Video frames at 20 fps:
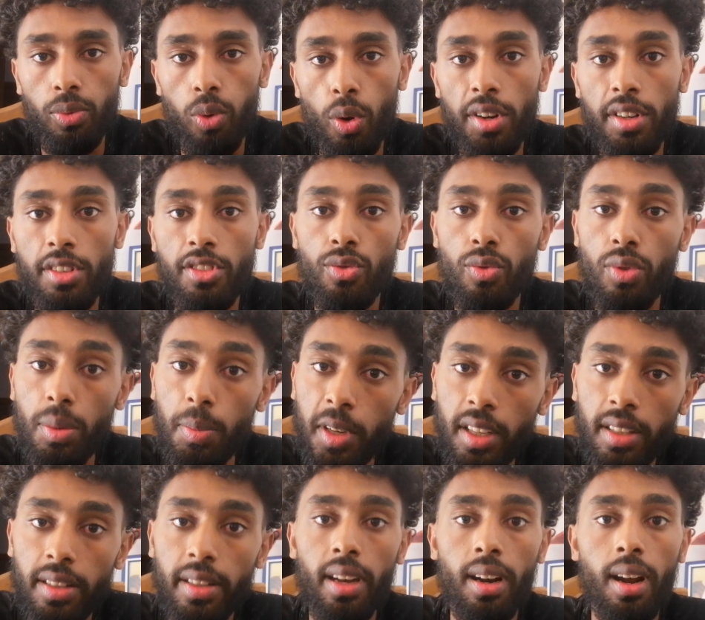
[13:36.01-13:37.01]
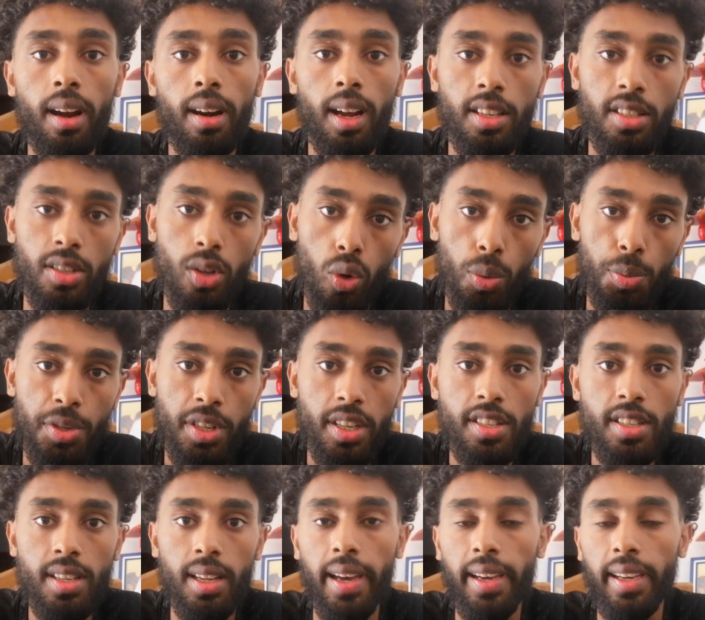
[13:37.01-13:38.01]
For streaming, there are other
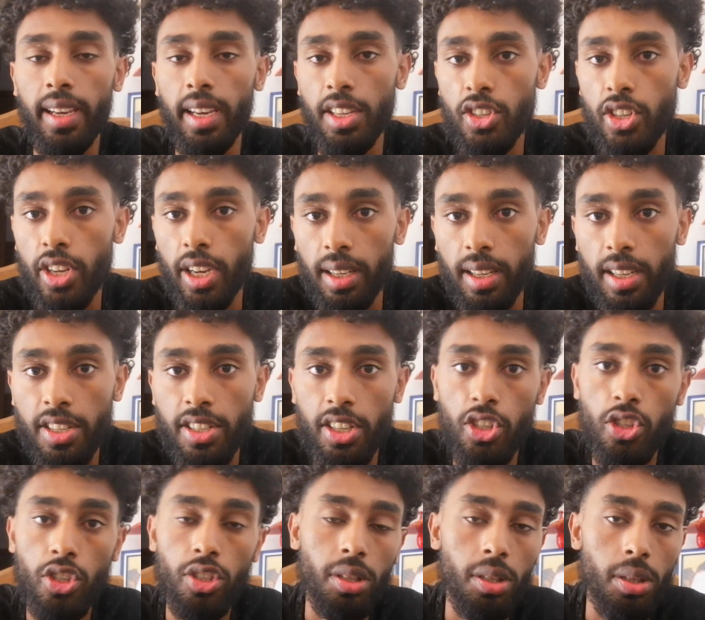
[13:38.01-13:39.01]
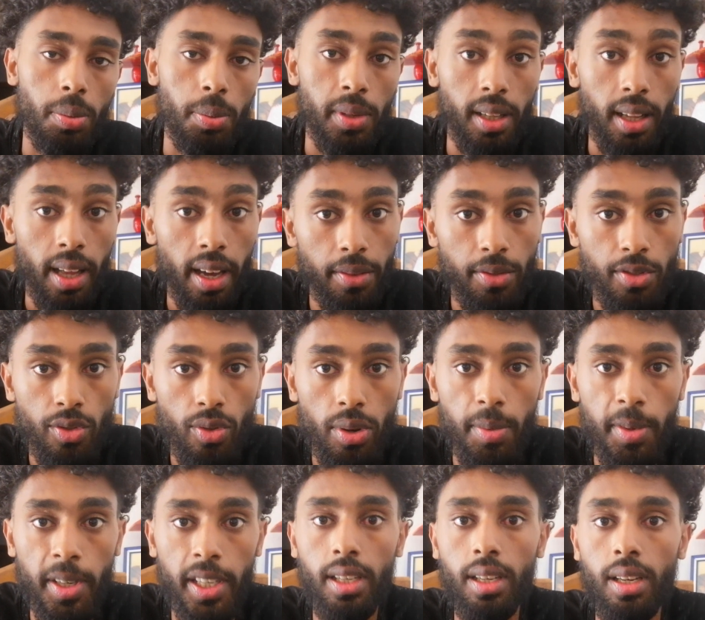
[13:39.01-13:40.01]
options like HLS, HTTP live
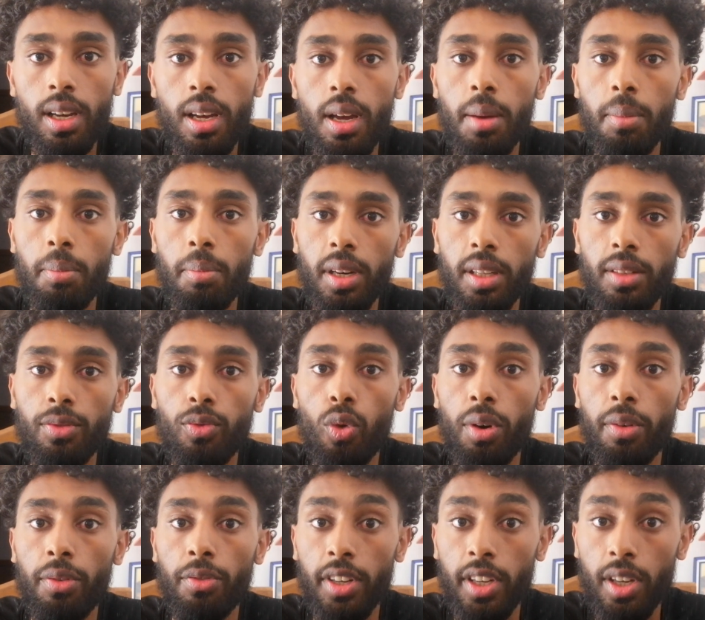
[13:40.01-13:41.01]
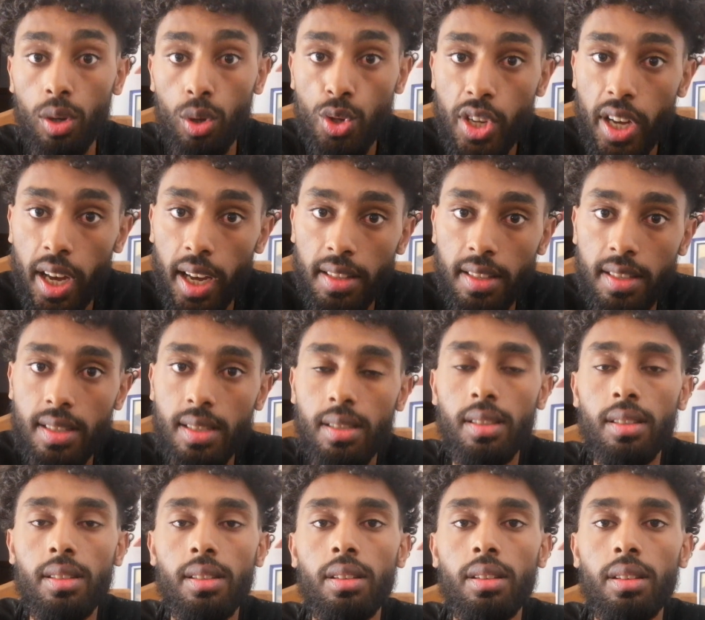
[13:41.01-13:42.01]
streaming, but for video chats
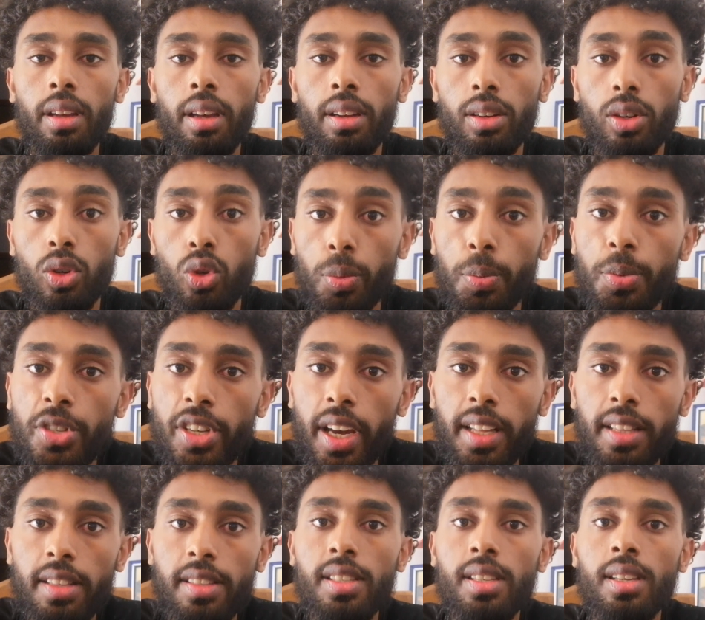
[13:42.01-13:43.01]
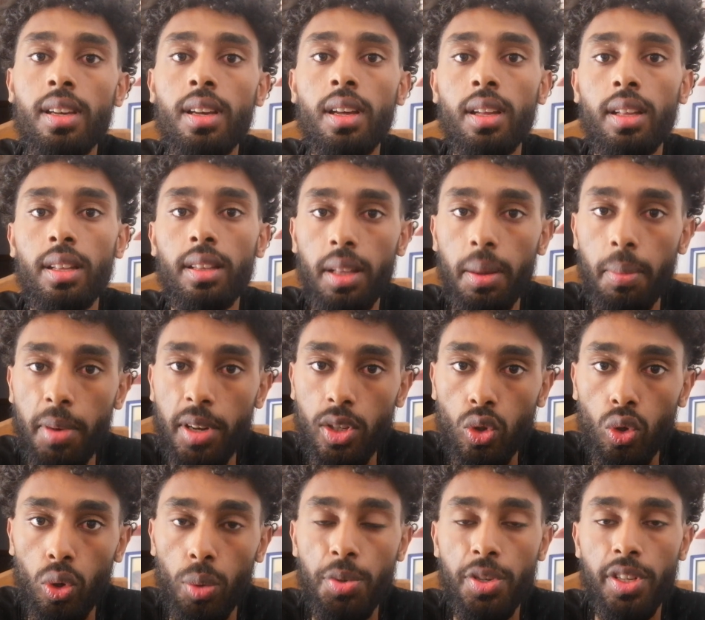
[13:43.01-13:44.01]
and group chats, the
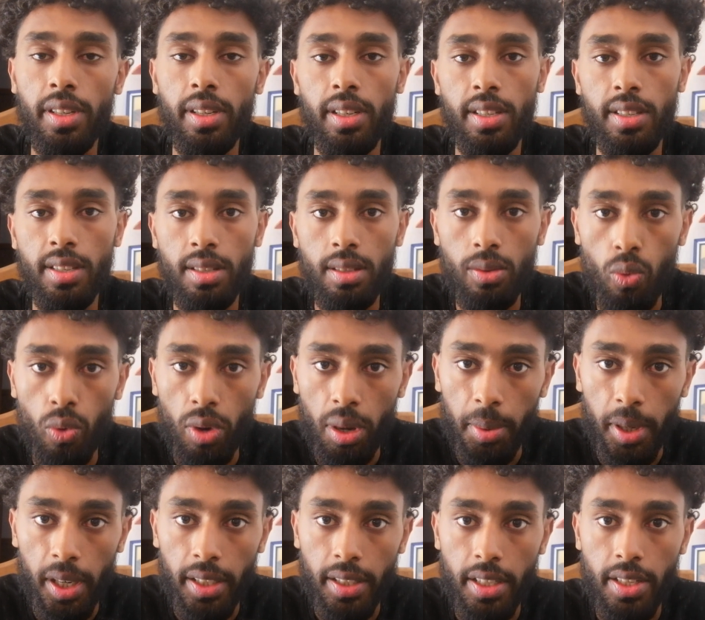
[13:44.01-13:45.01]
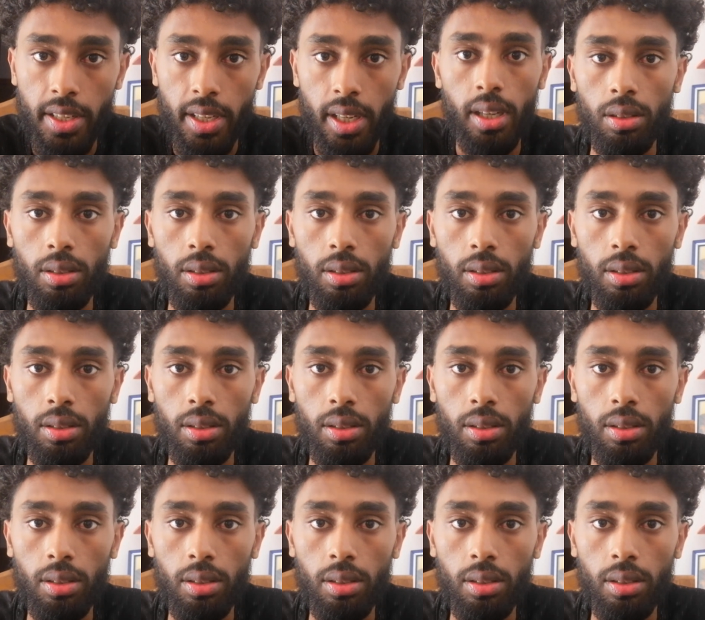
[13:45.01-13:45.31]
best option is WebRTC.